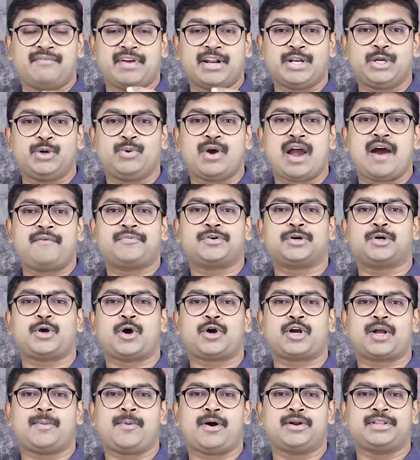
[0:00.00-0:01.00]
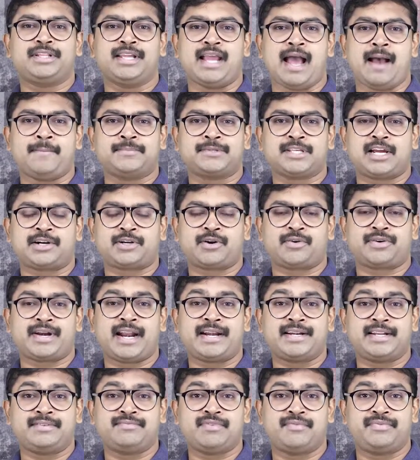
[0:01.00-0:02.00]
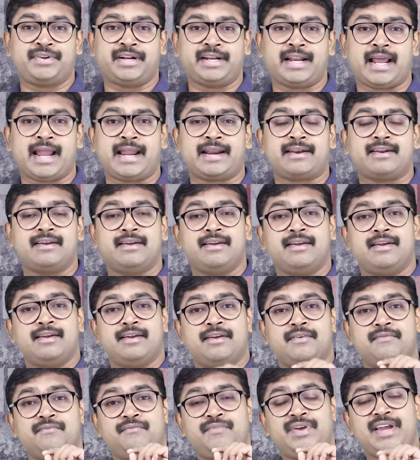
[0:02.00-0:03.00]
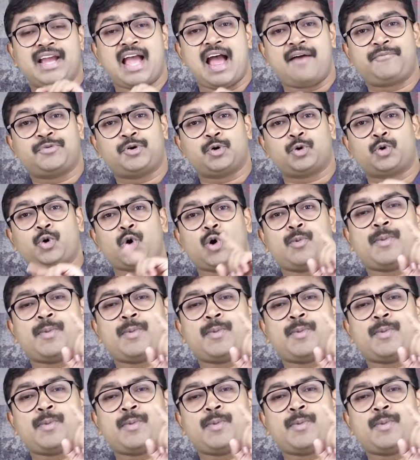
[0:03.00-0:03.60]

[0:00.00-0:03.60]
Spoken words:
when you have to talk about the Arms Act of 1959, we have to go